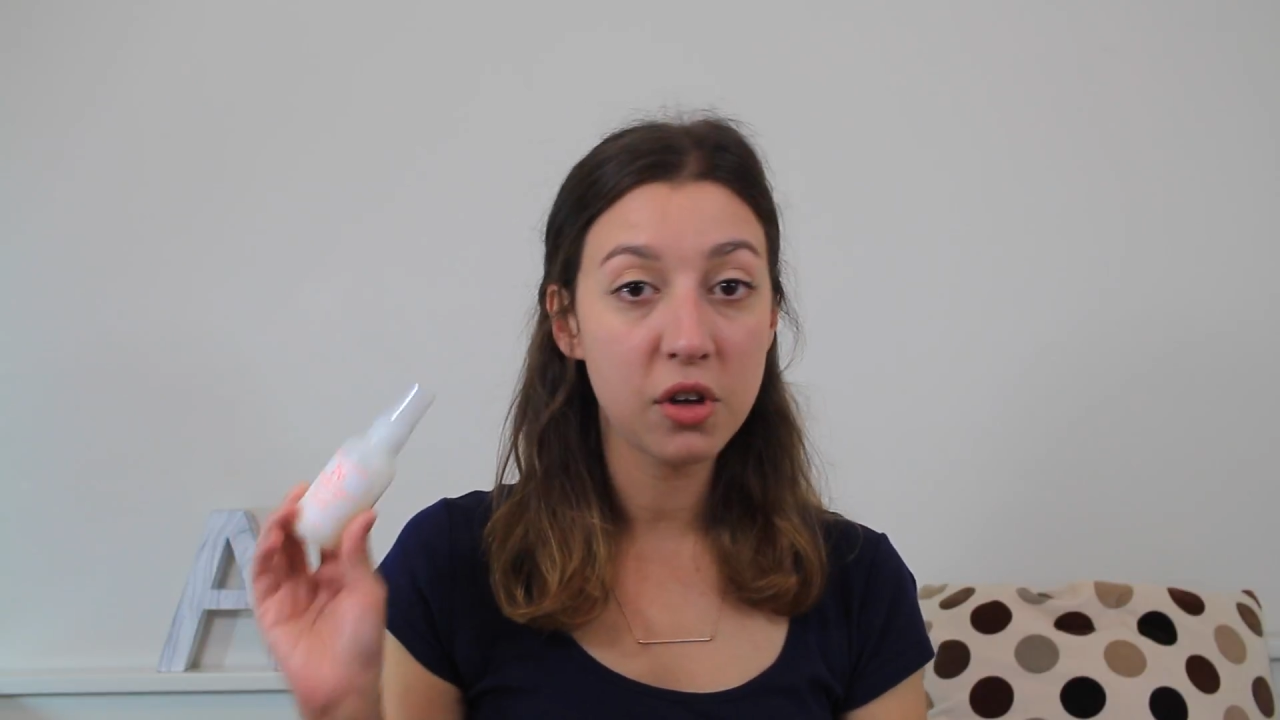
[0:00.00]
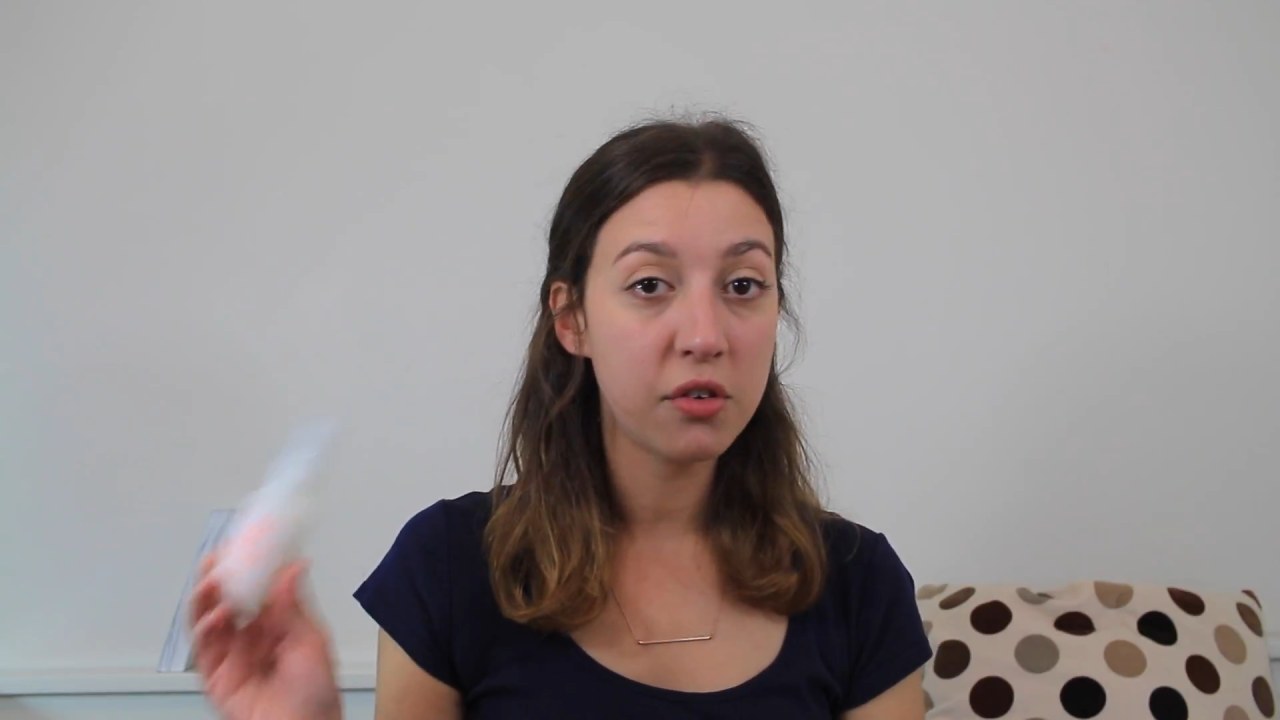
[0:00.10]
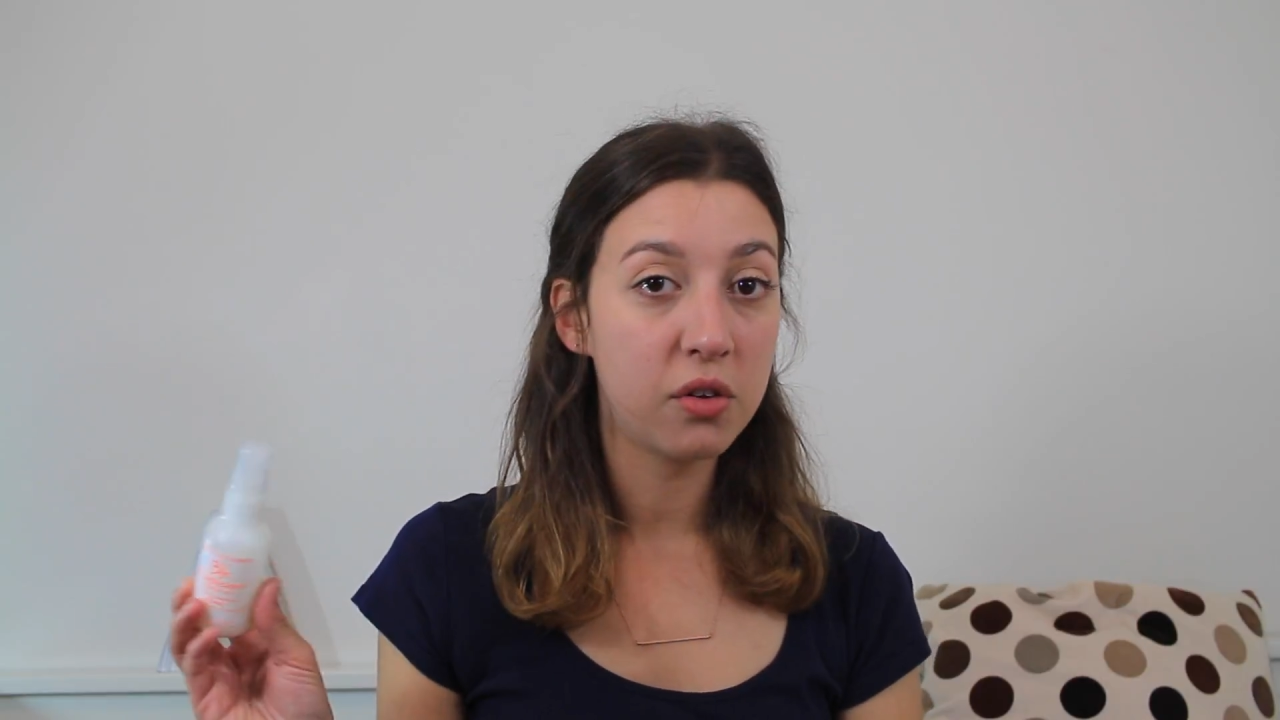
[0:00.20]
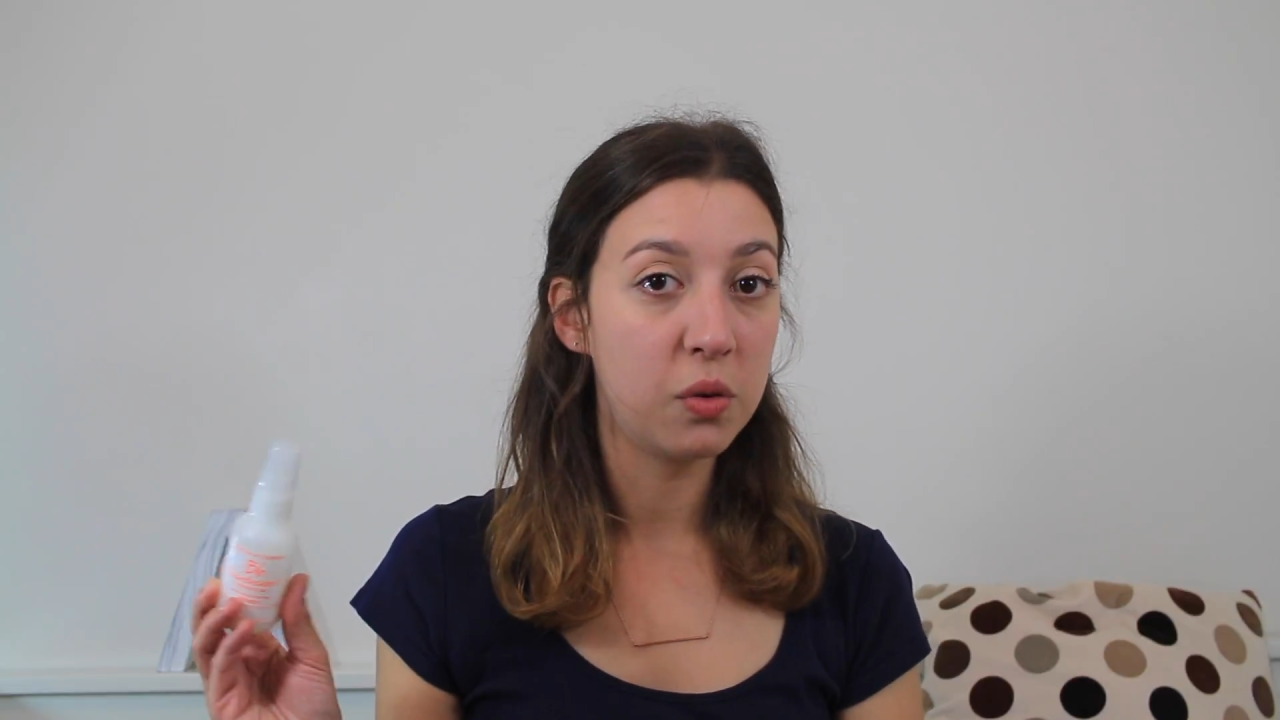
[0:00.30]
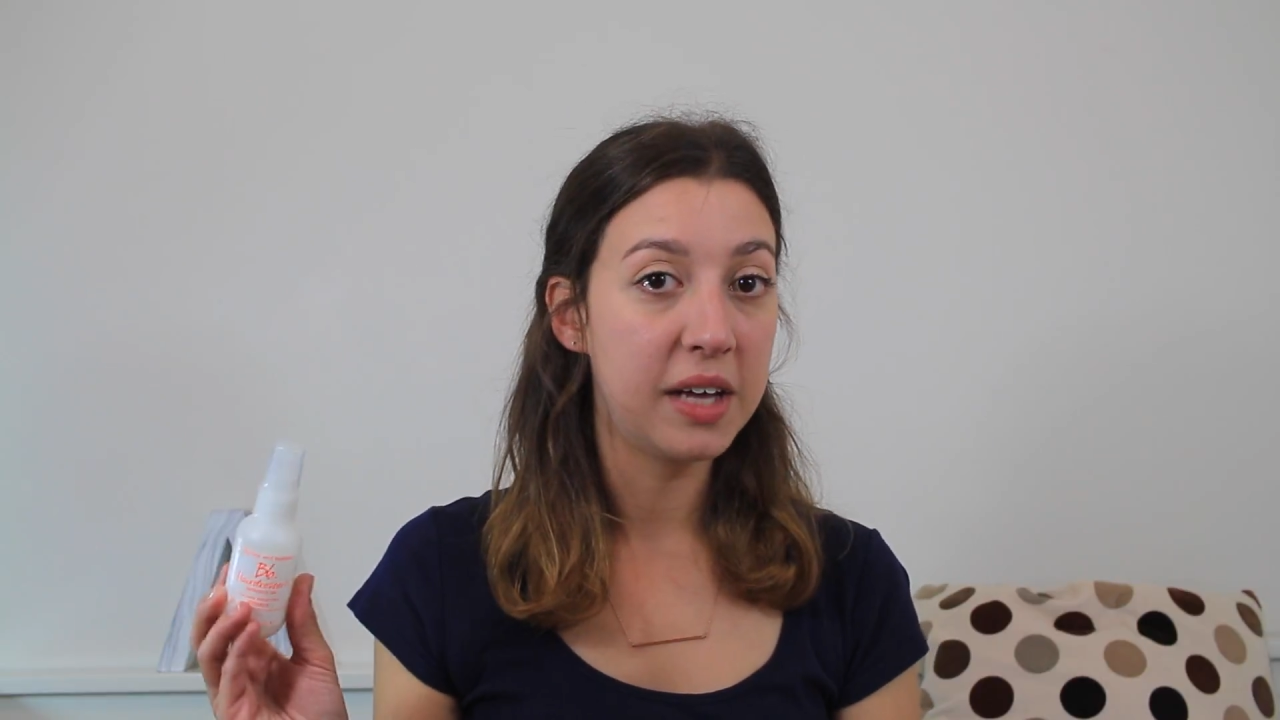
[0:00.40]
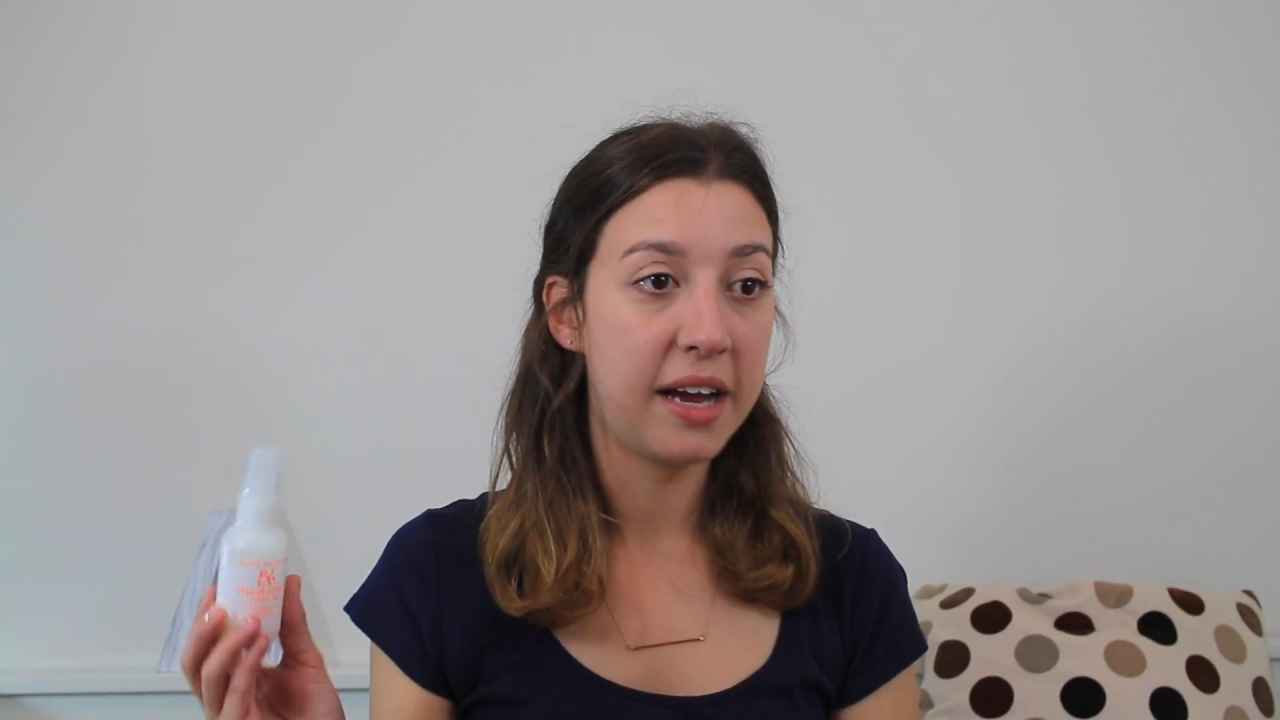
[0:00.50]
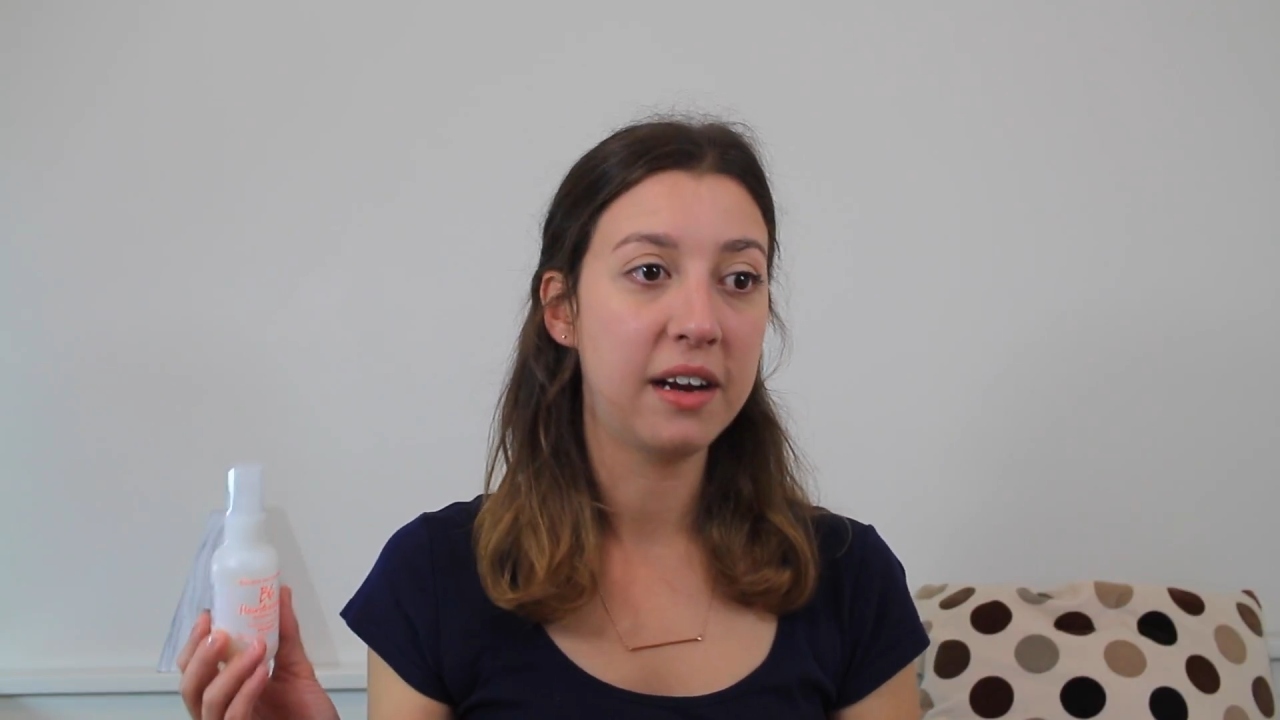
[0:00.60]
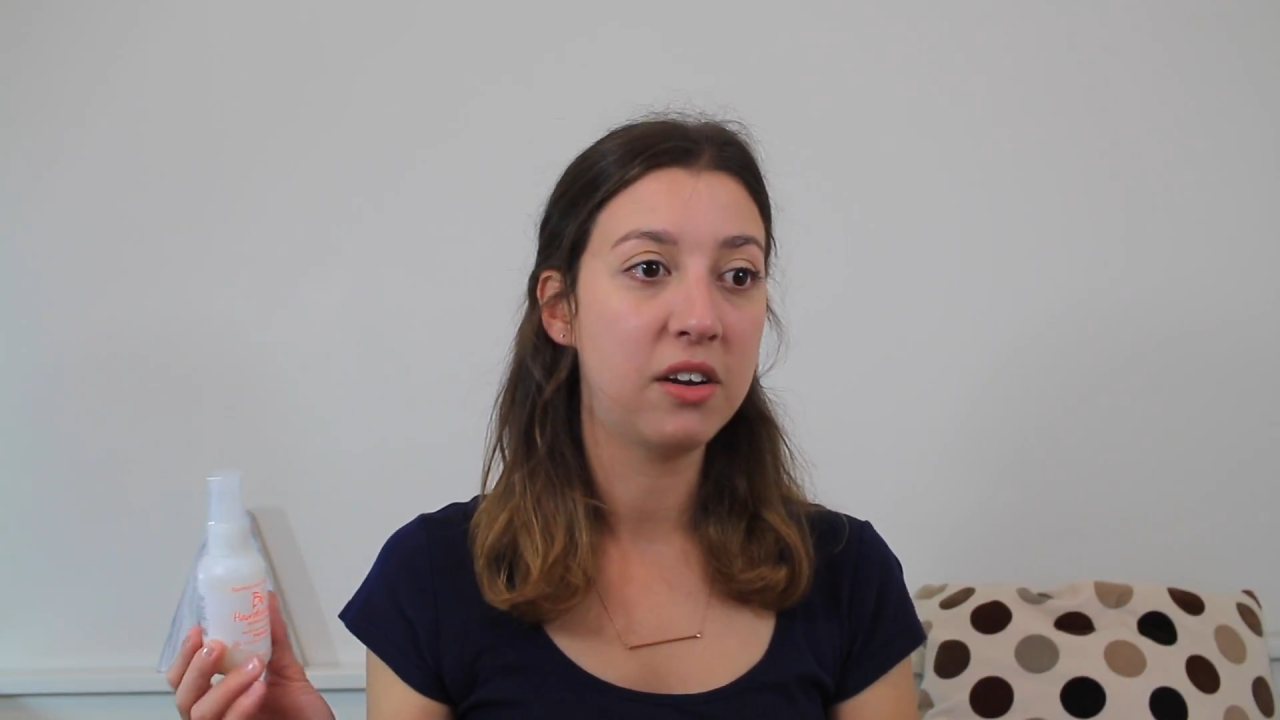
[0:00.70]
doesn't do that.